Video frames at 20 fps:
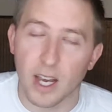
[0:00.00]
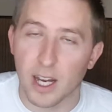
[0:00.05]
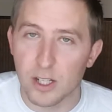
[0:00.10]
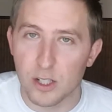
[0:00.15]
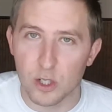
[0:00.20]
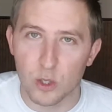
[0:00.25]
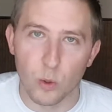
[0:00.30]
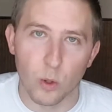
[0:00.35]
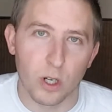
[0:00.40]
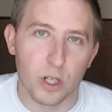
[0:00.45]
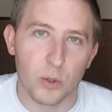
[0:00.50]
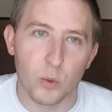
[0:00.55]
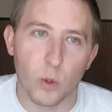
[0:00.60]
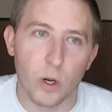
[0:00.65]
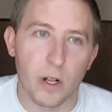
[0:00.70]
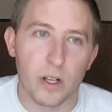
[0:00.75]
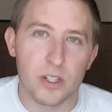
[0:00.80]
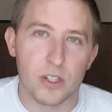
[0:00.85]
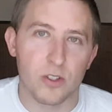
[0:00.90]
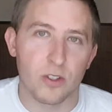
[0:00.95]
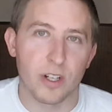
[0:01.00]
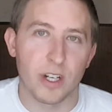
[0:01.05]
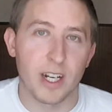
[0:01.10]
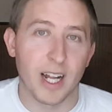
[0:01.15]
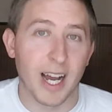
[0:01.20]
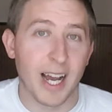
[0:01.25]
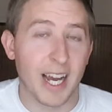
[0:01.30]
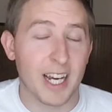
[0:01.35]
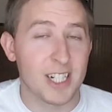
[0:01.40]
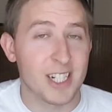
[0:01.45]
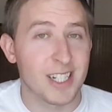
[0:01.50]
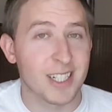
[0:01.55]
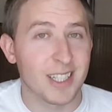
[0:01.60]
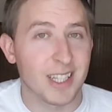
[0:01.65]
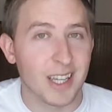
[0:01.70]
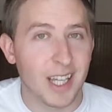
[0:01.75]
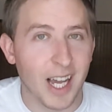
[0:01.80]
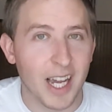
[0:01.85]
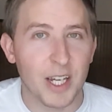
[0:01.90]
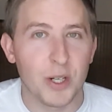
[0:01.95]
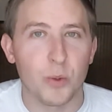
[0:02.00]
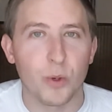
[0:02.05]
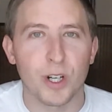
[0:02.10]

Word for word: I do work in Wall Street. I actually like